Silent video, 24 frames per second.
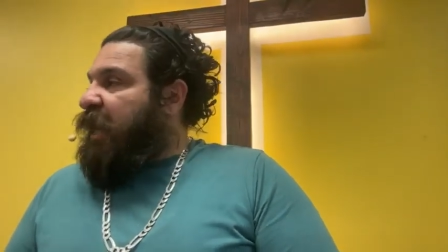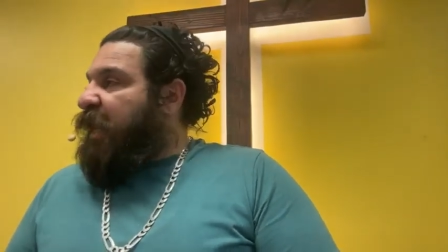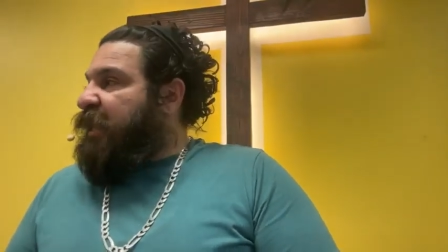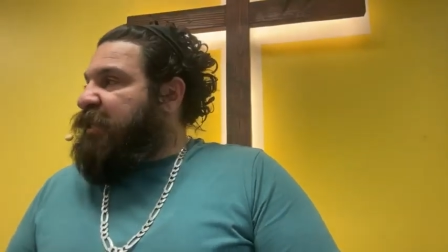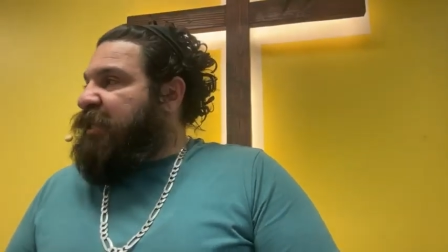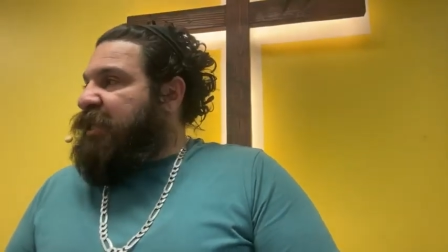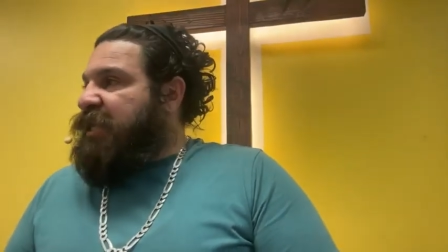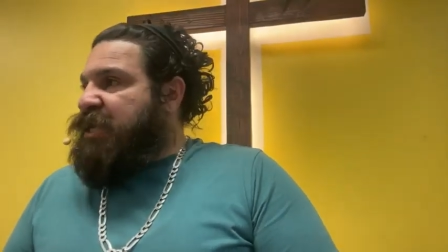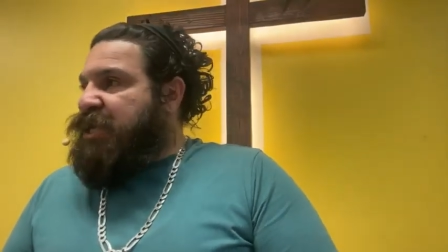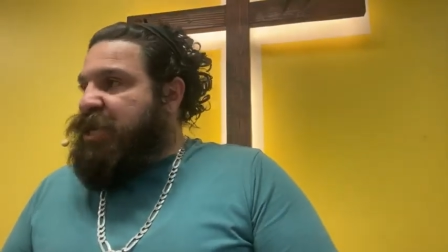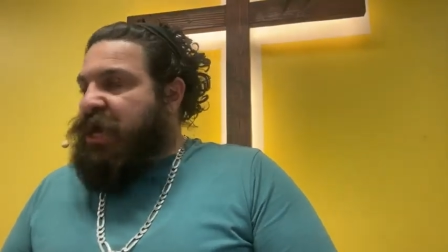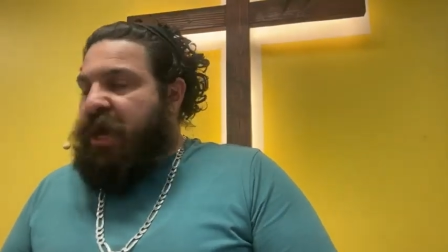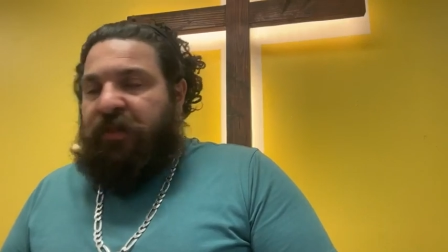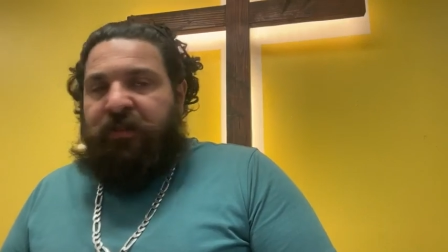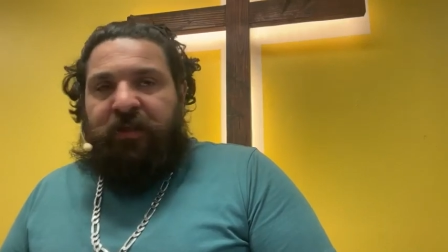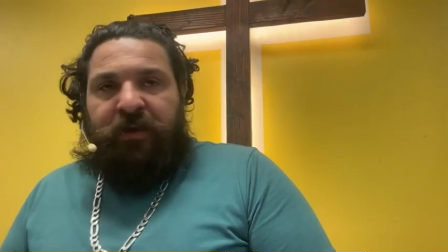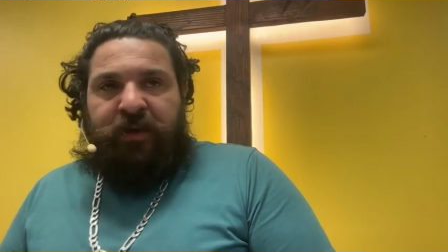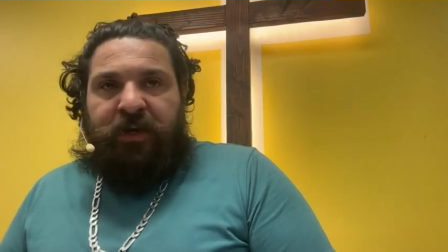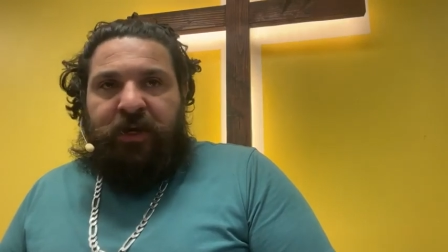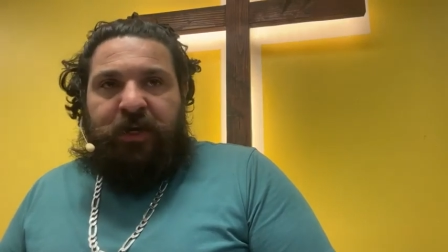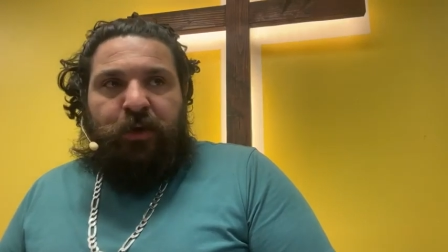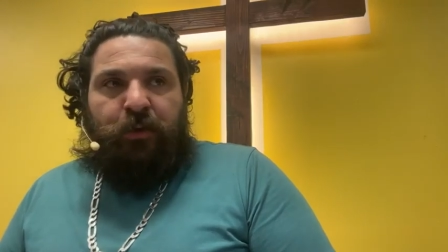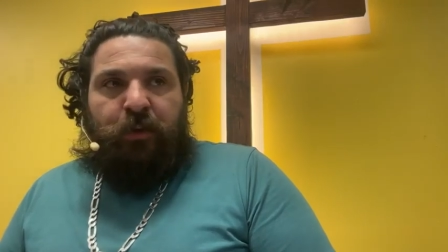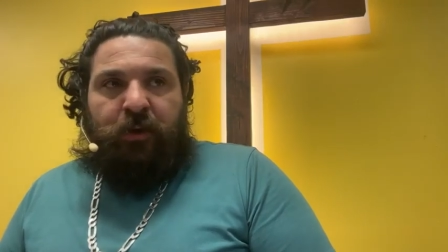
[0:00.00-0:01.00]
It has
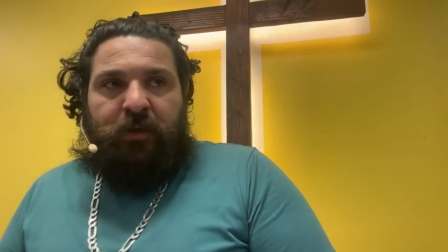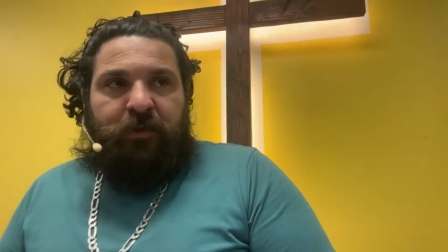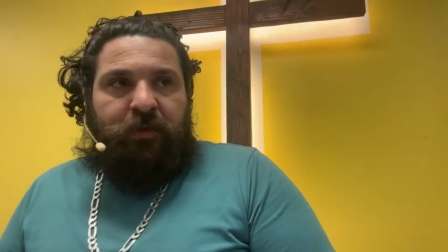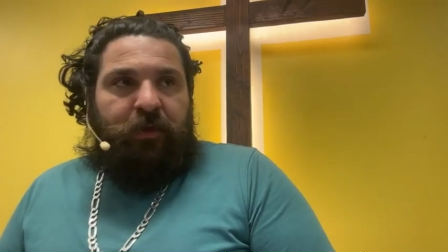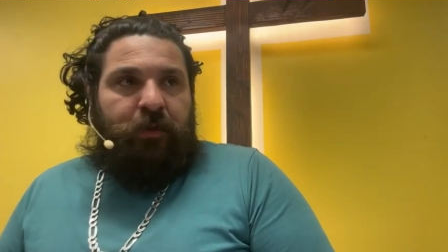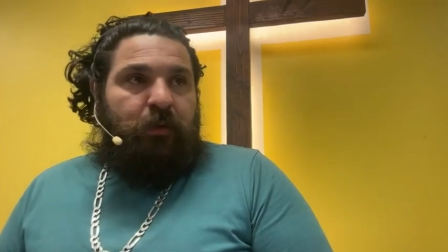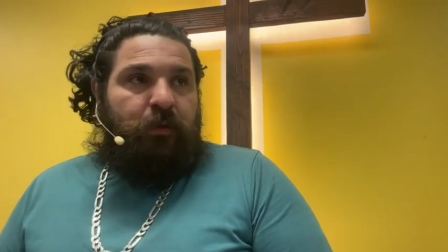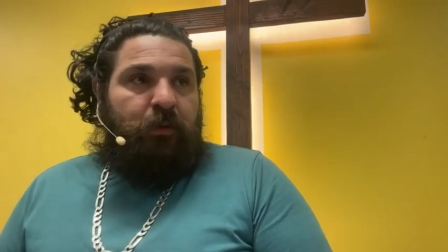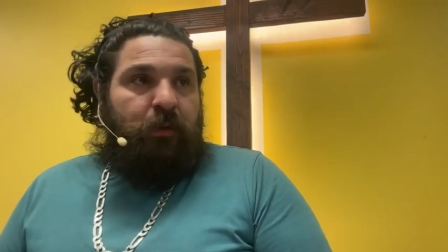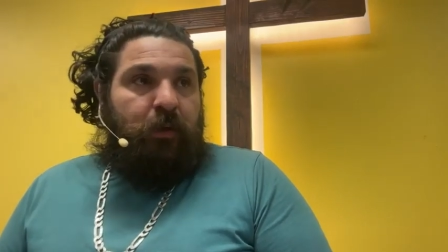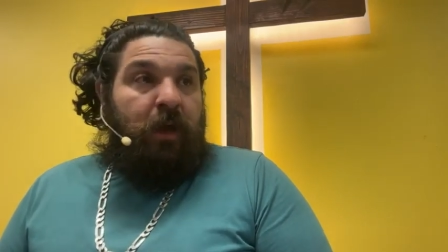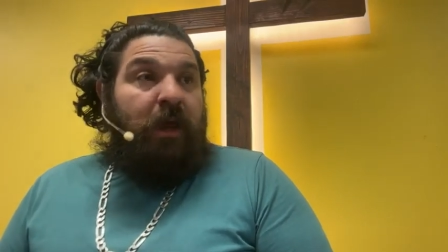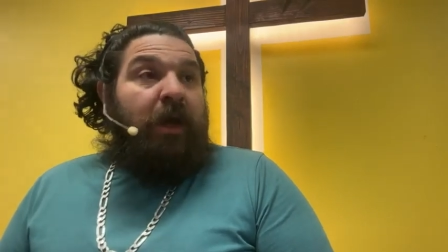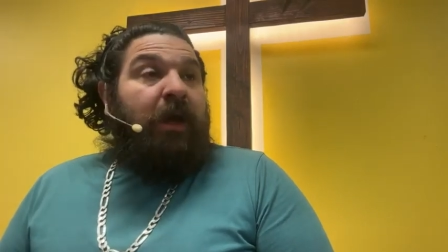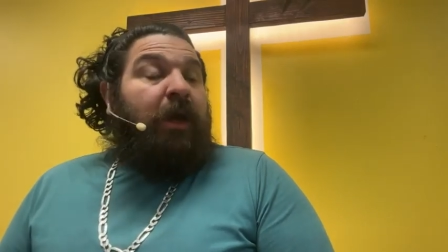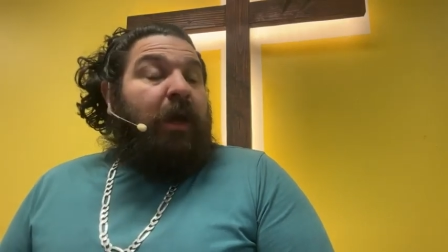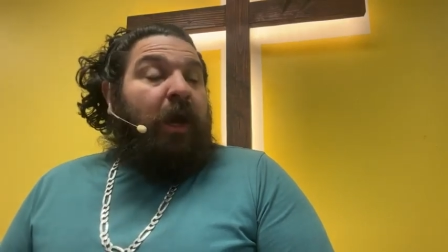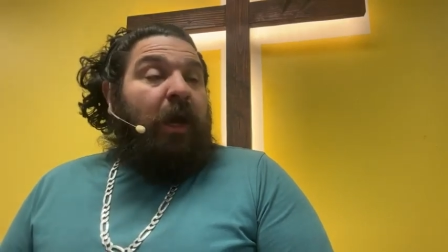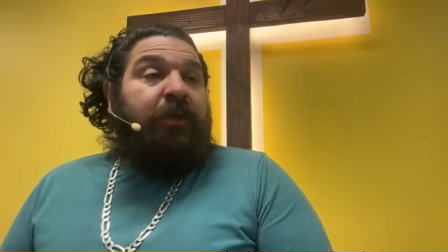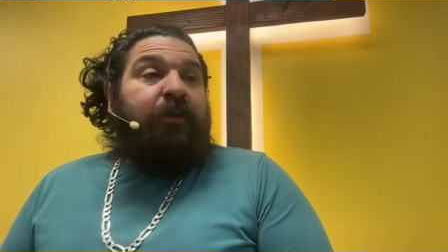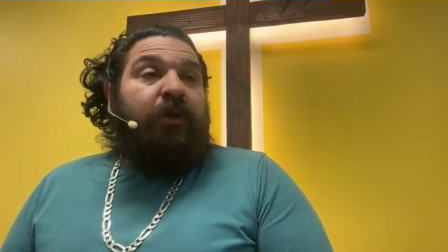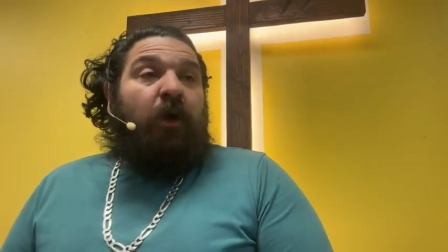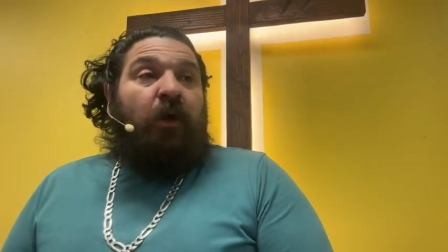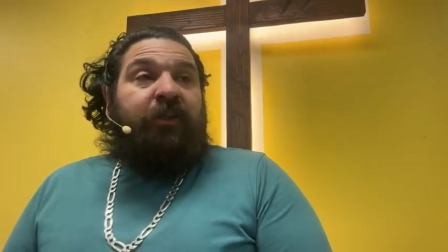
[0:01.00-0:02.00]
nothing to do with you.
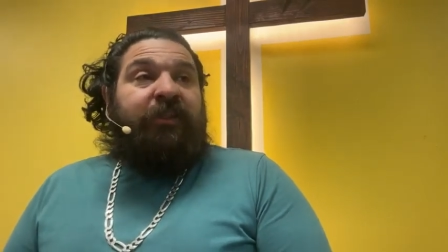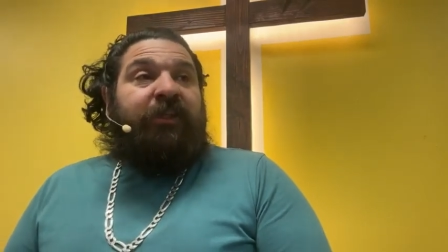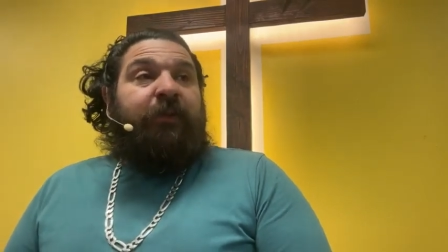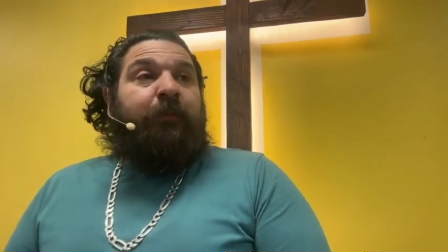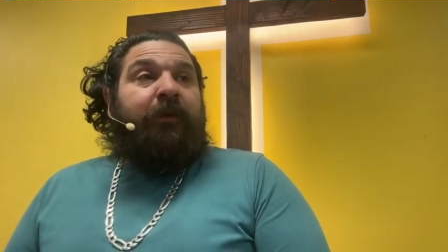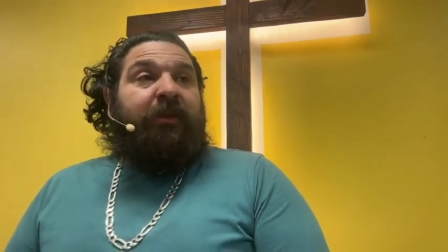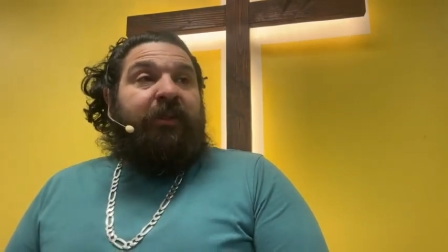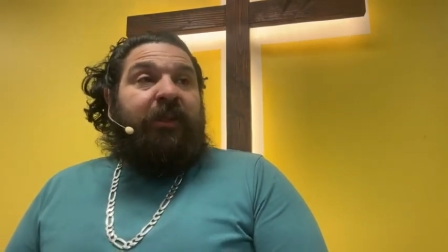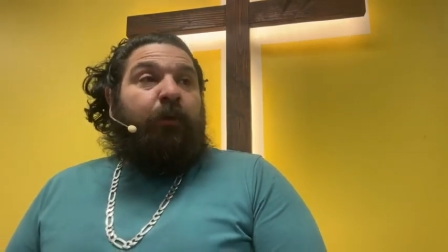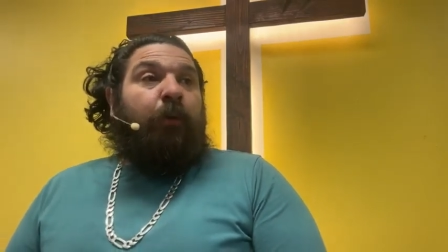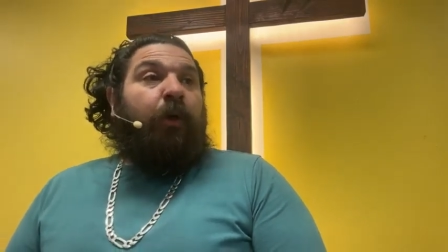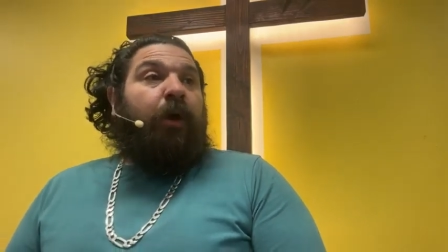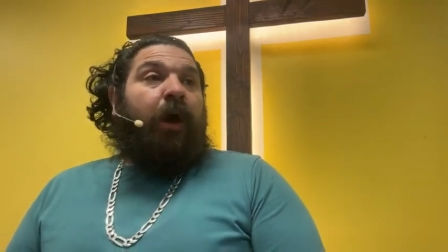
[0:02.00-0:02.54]
Because ultimately,